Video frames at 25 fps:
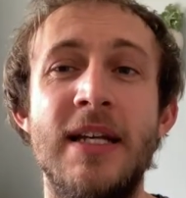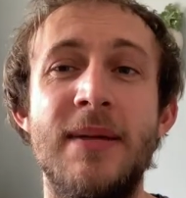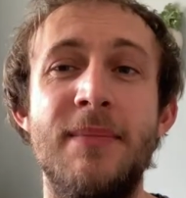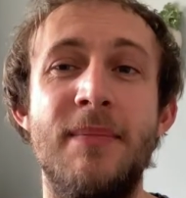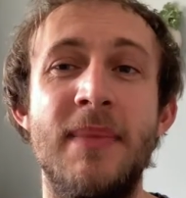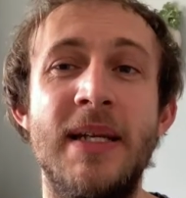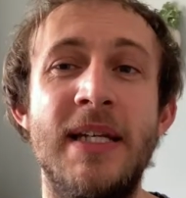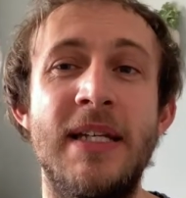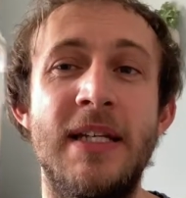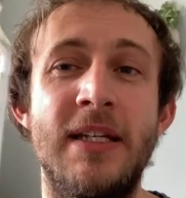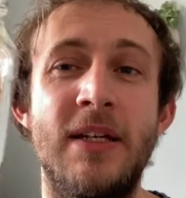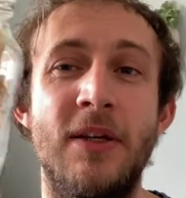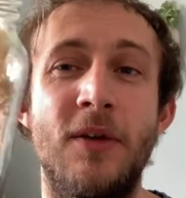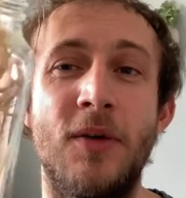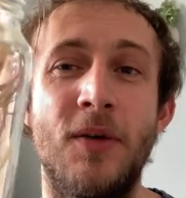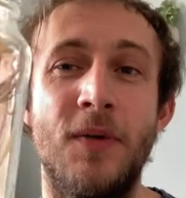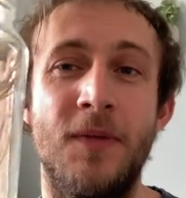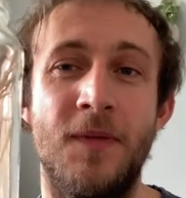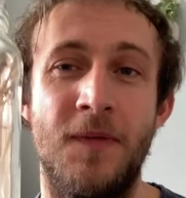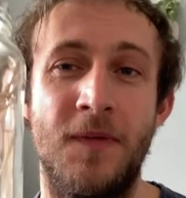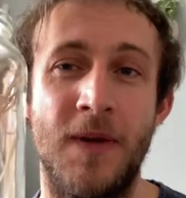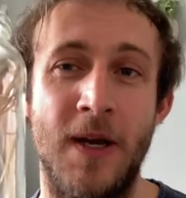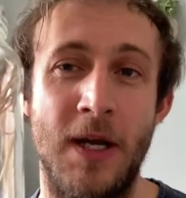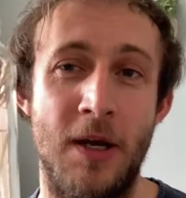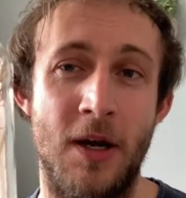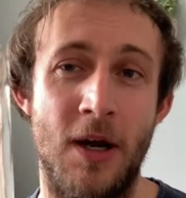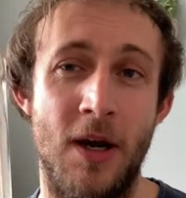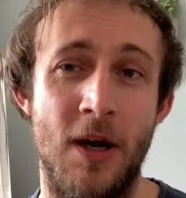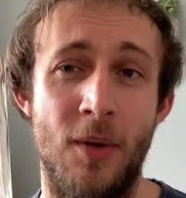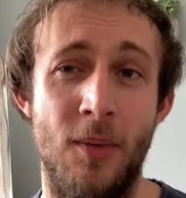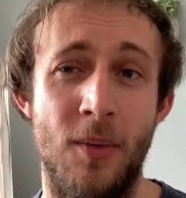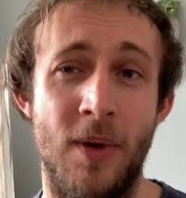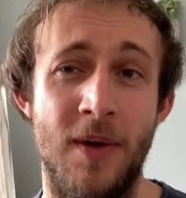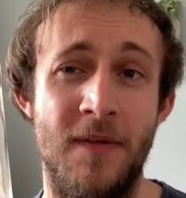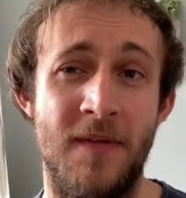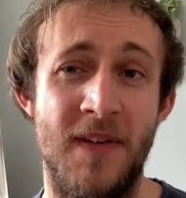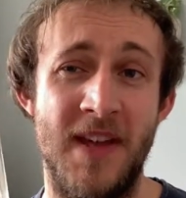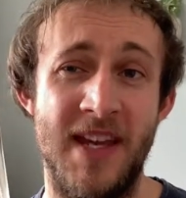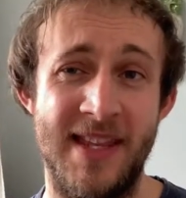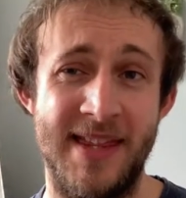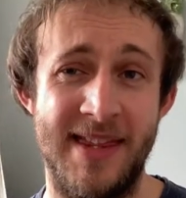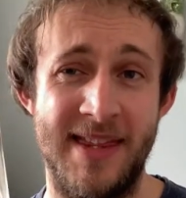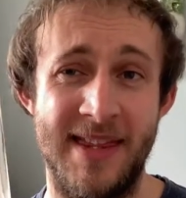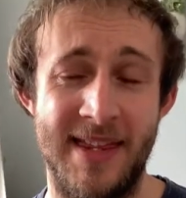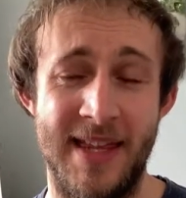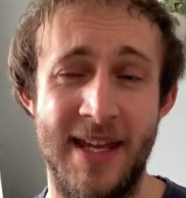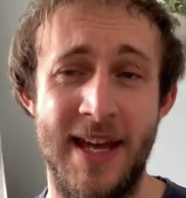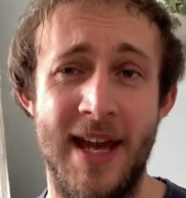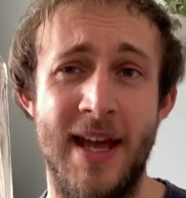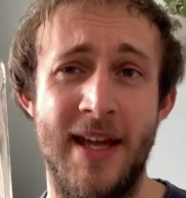mystical figure
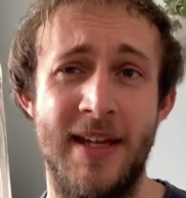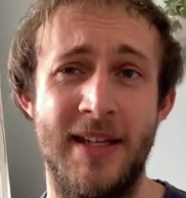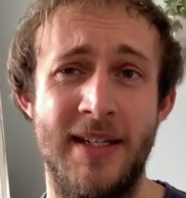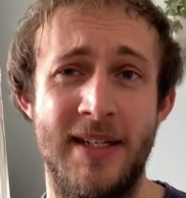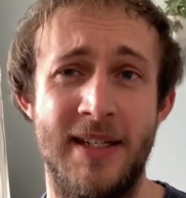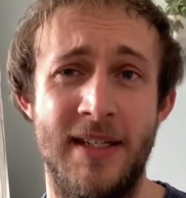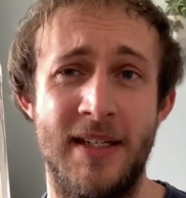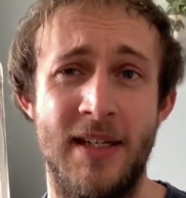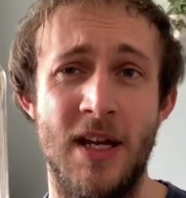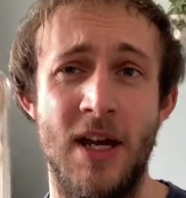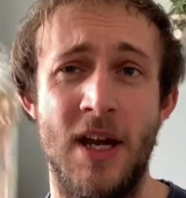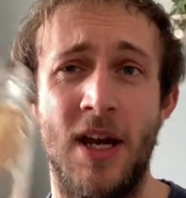within this,